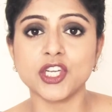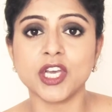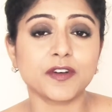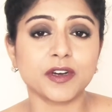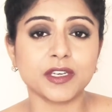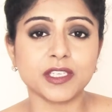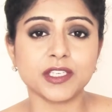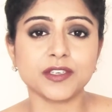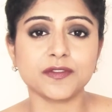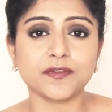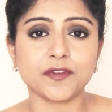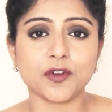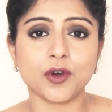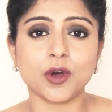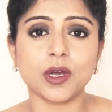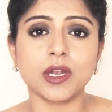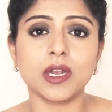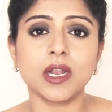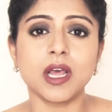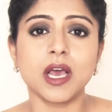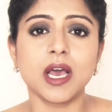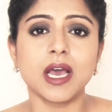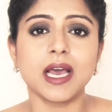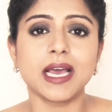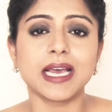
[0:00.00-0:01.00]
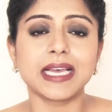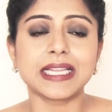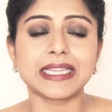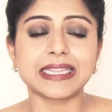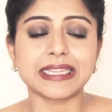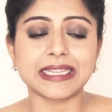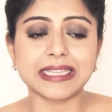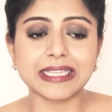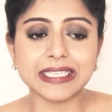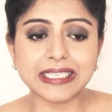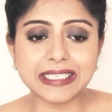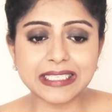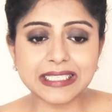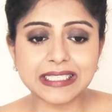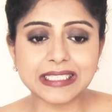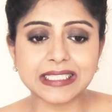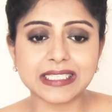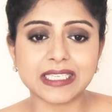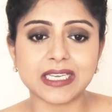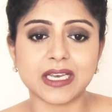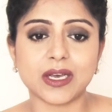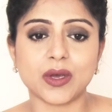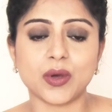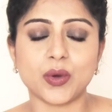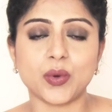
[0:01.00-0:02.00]
First of all,
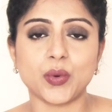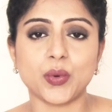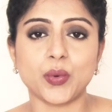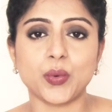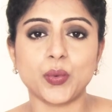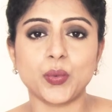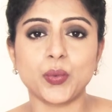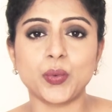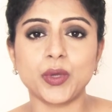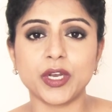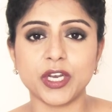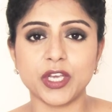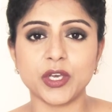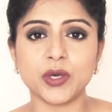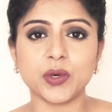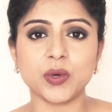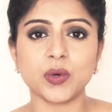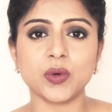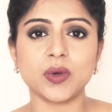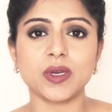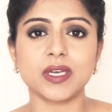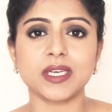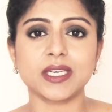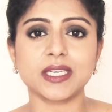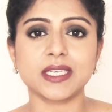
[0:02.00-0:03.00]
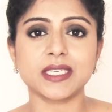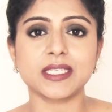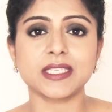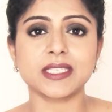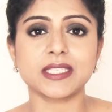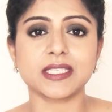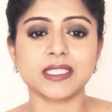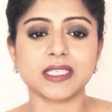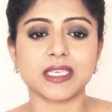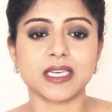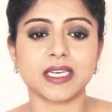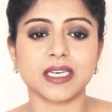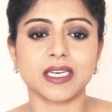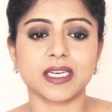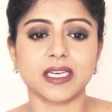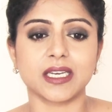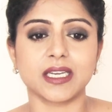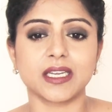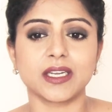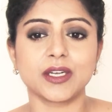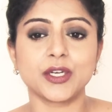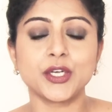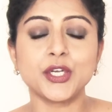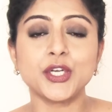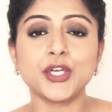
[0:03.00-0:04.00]
this video is
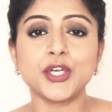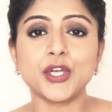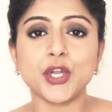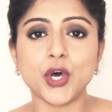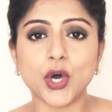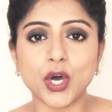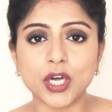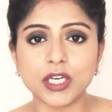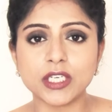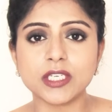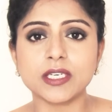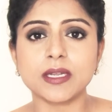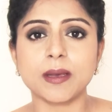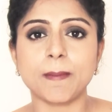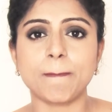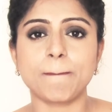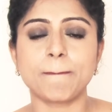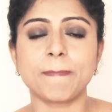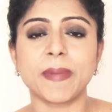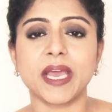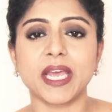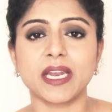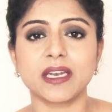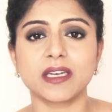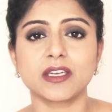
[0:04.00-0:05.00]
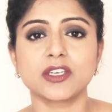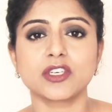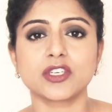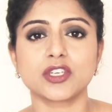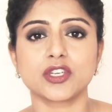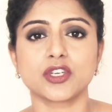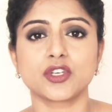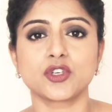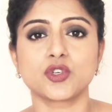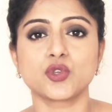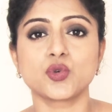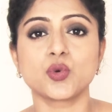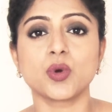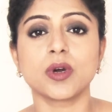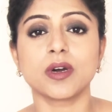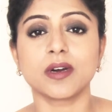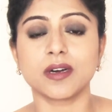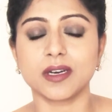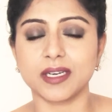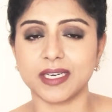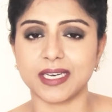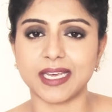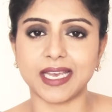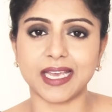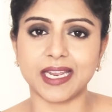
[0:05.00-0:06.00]
not meant to
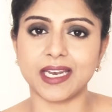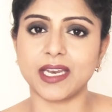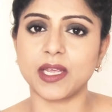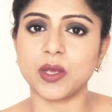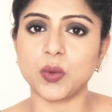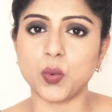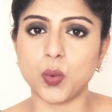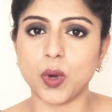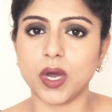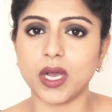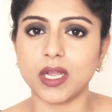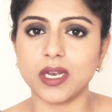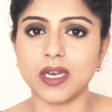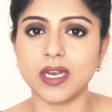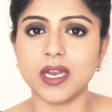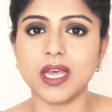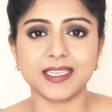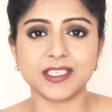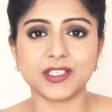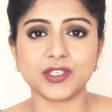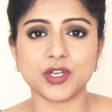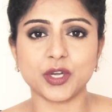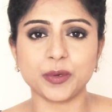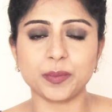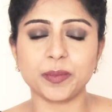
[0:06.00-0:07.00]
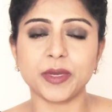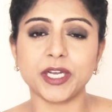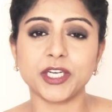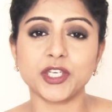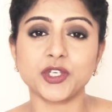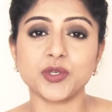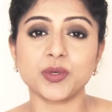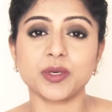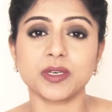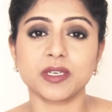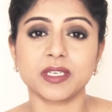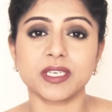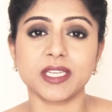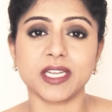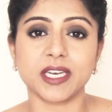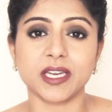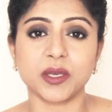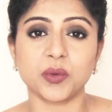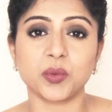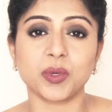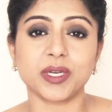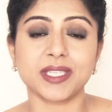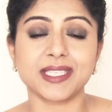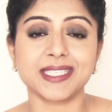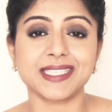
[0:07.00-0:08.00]
hurt anyone. It's not meant to hurt
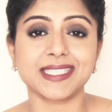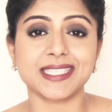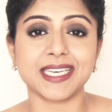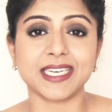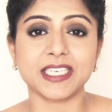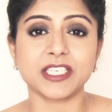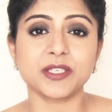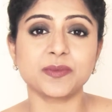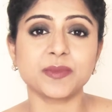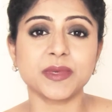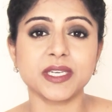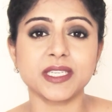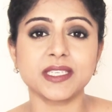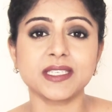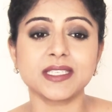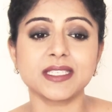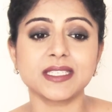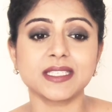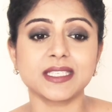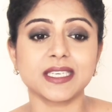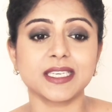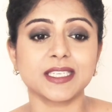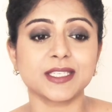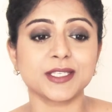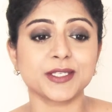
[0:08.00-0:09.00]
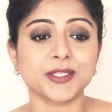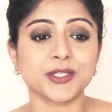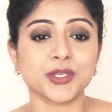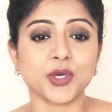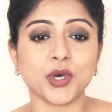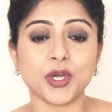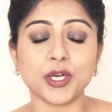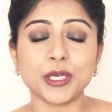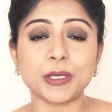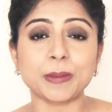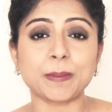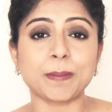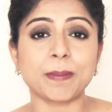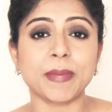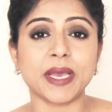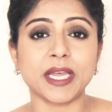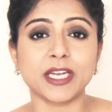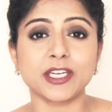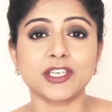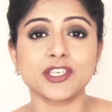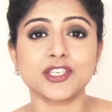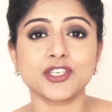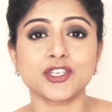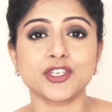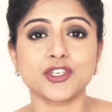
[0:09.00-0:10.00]
anyone's sentiments. It's not
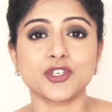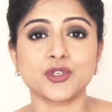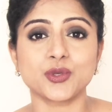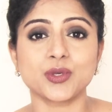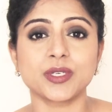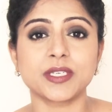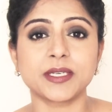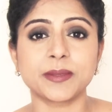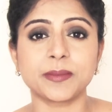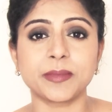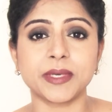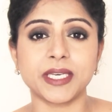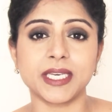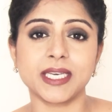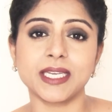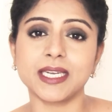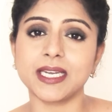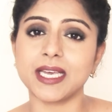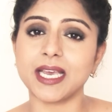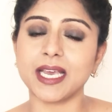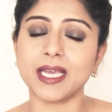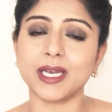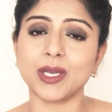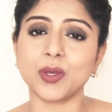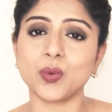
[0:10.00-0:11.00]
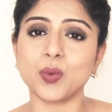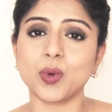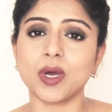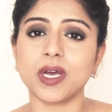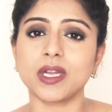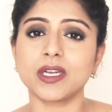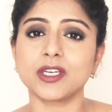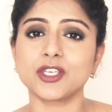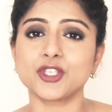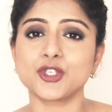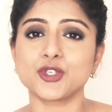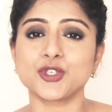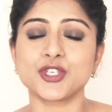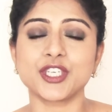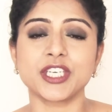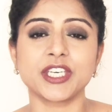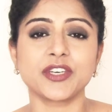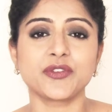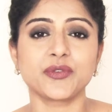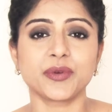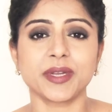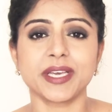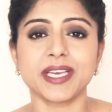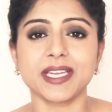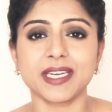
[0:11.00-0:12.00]
meant to demean anyone, to
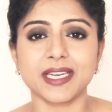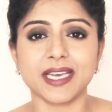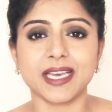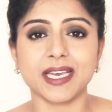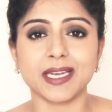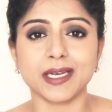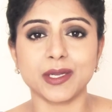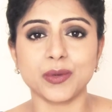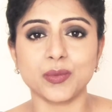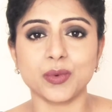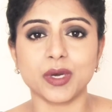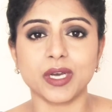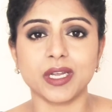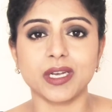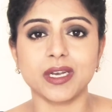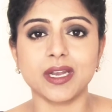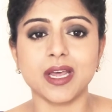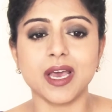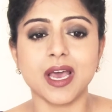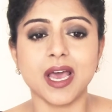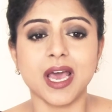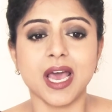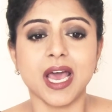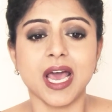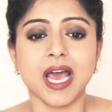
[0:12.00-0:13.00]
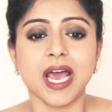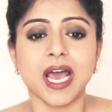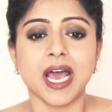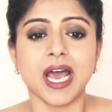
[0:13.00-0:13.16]
degrade anyone.